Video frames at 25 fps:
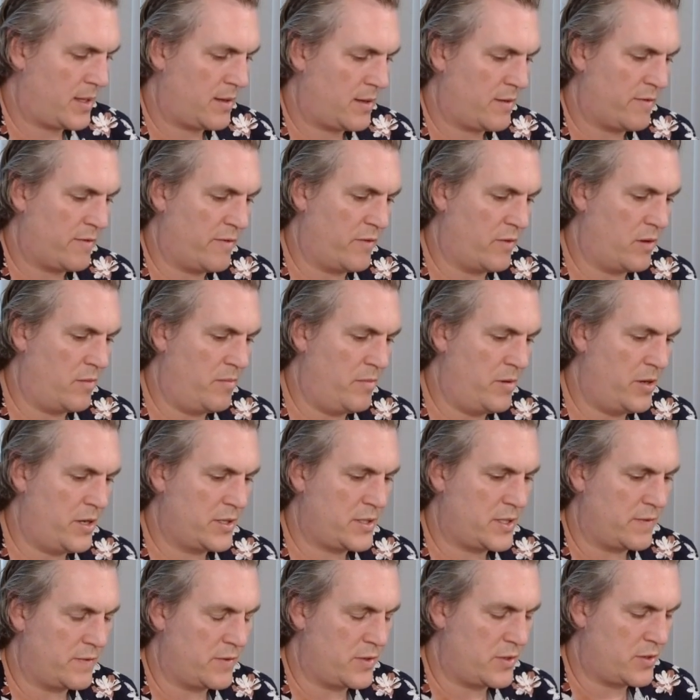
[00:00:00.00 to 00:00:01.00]
for a
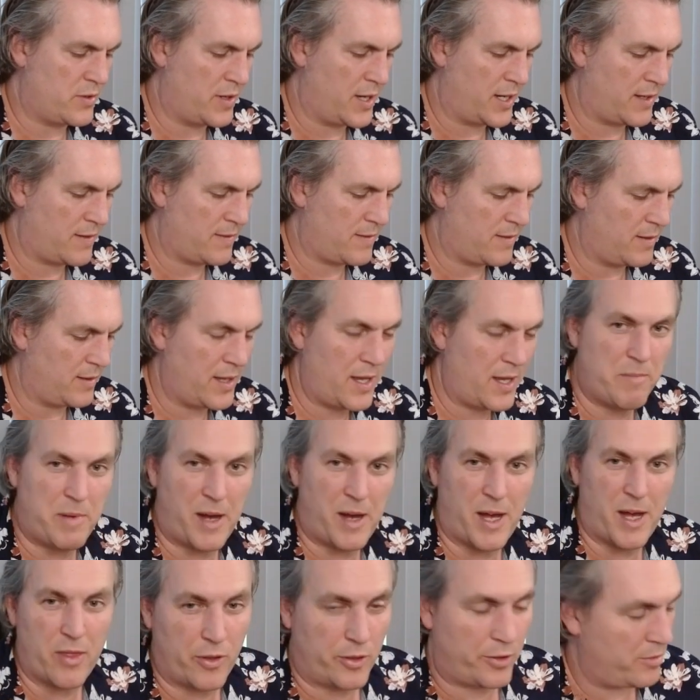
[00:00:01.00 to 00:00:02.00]
burst of strength to let
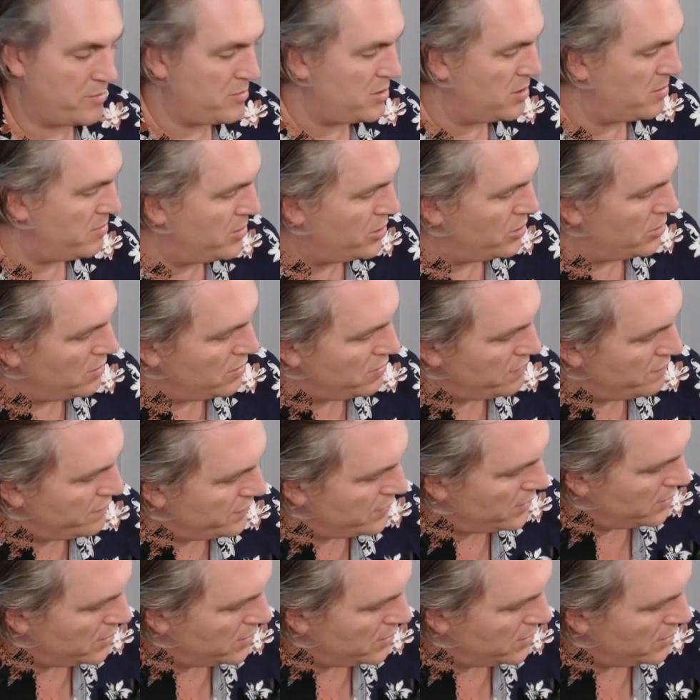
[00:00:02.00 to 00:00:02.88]
Bartholomew move.